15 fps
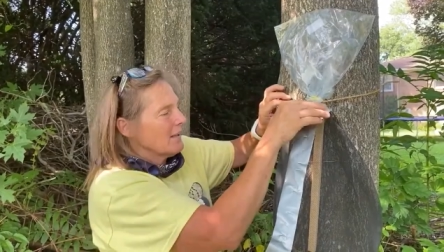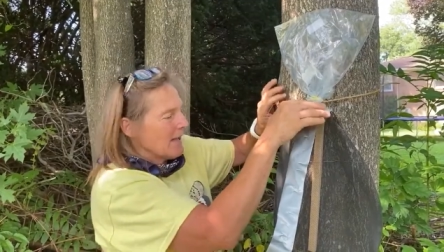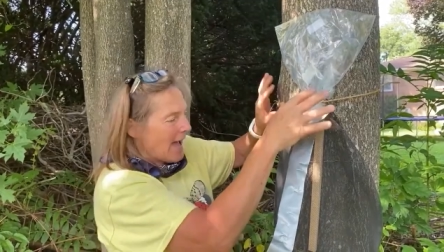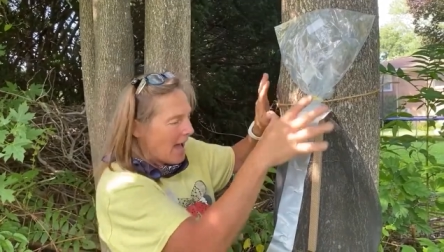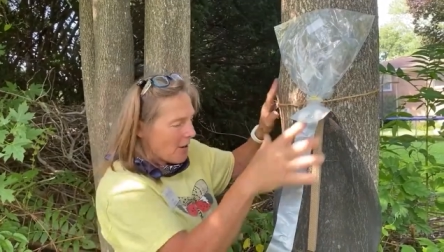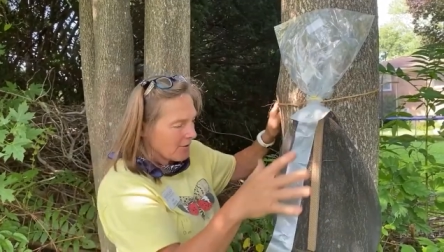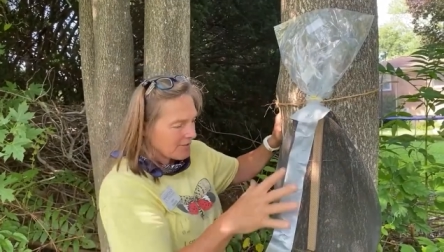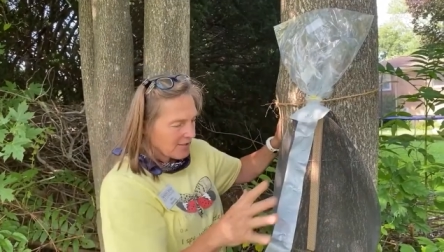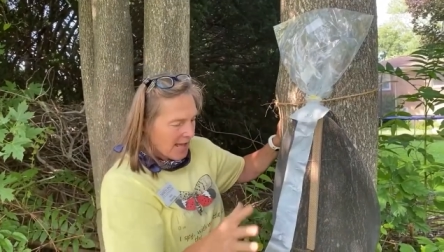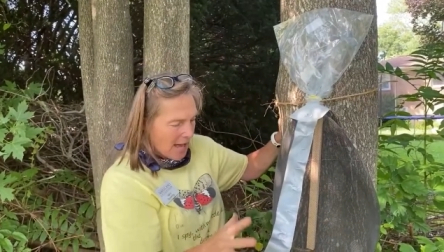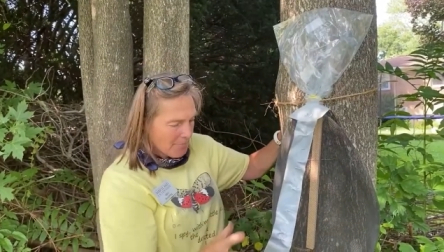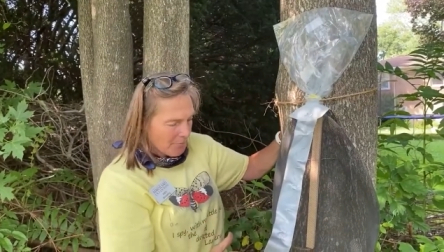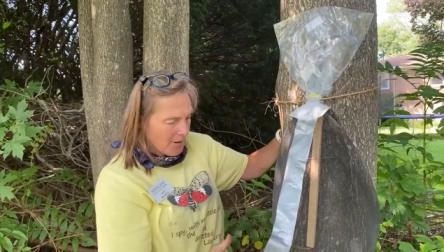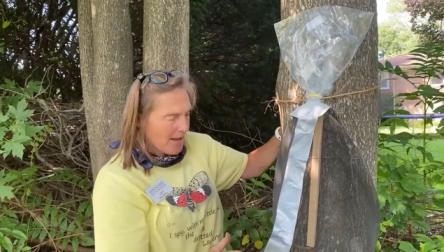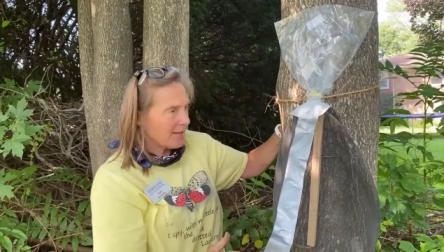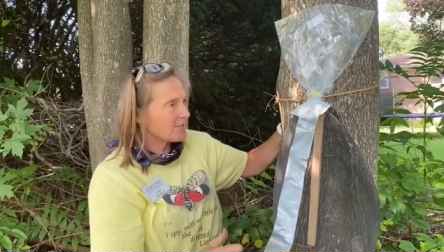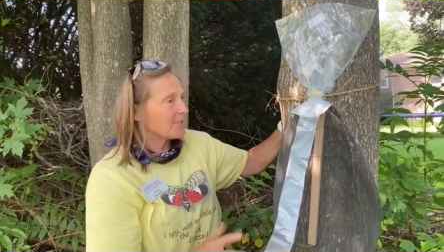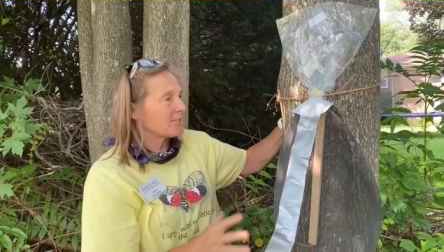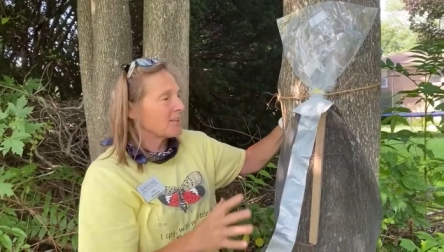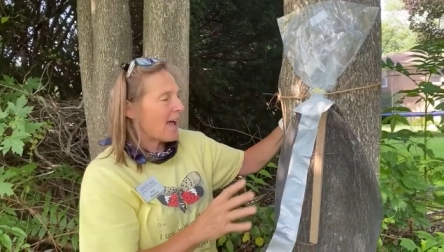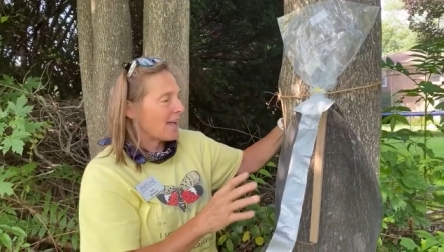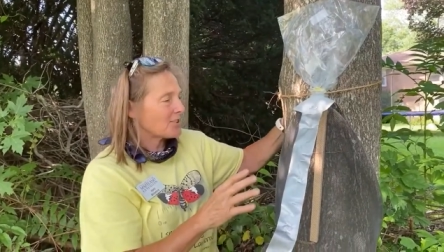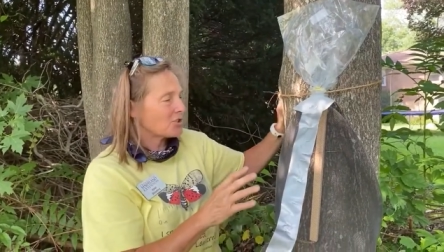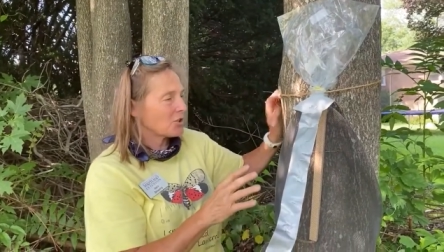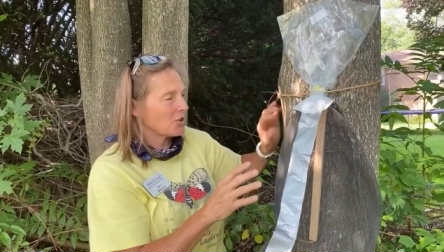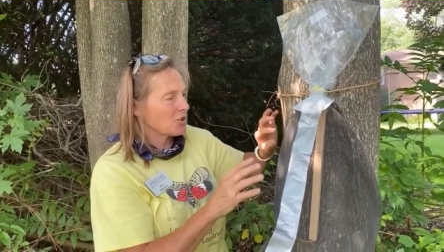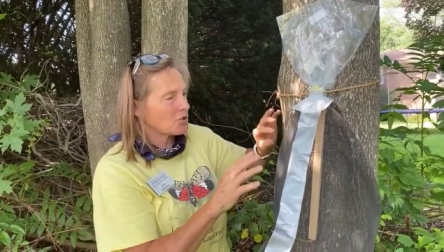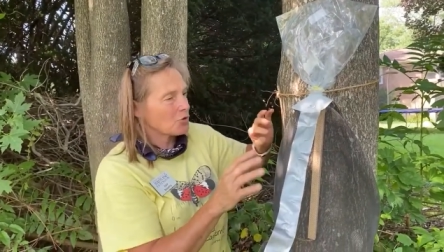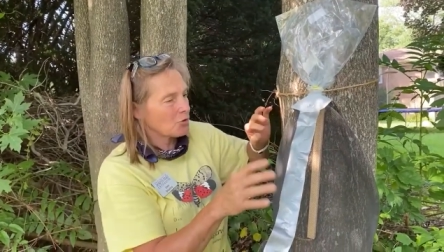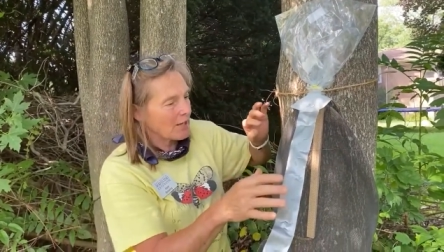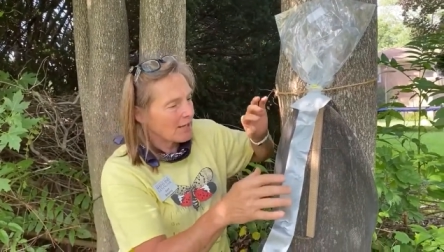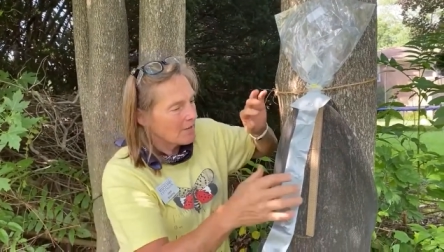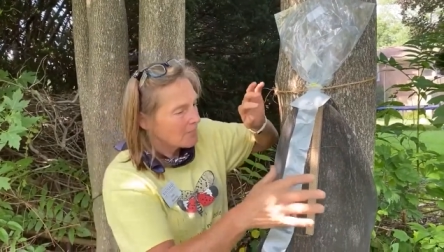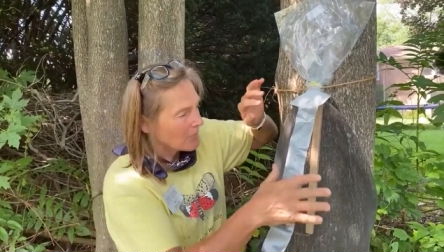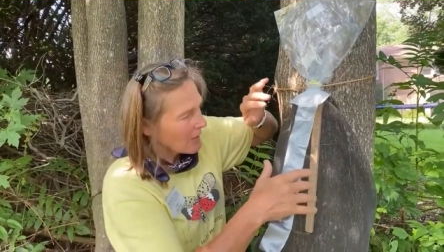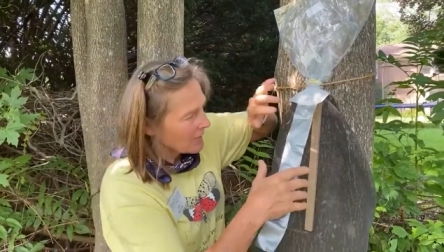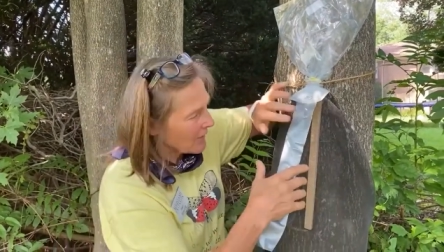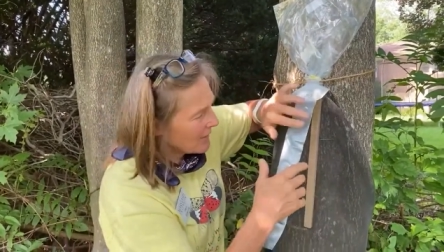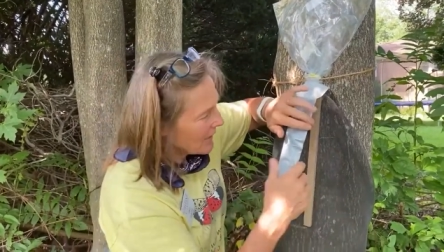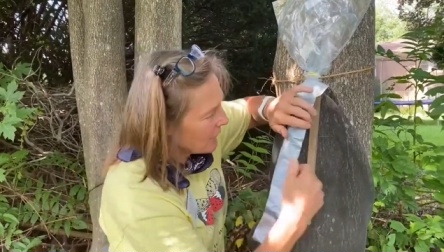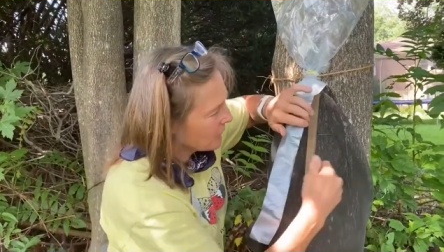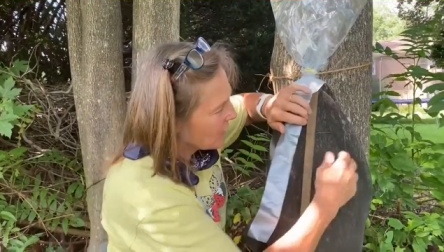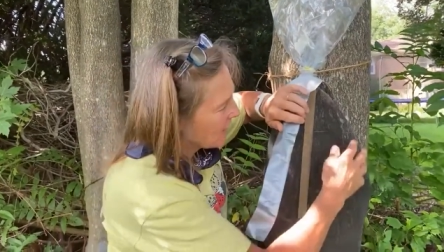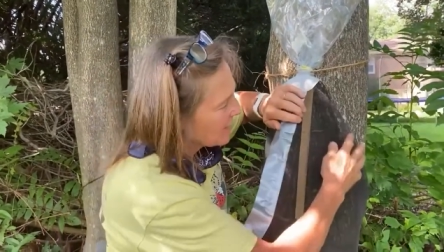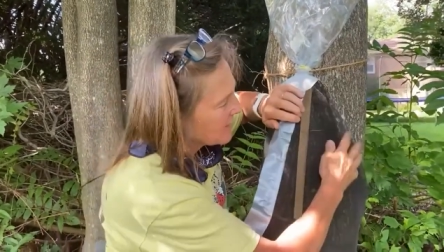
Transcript: How is the apparatus attached to the tree? The niftiest